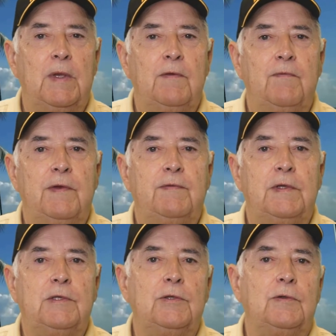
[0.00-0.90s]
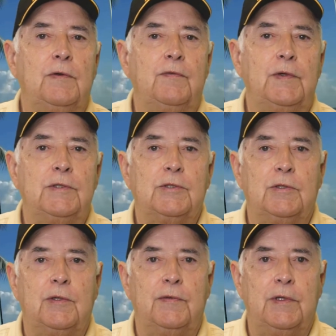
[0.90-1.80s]
52 of which are
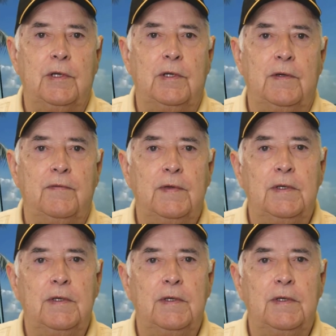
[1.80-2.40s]
on the Gulf.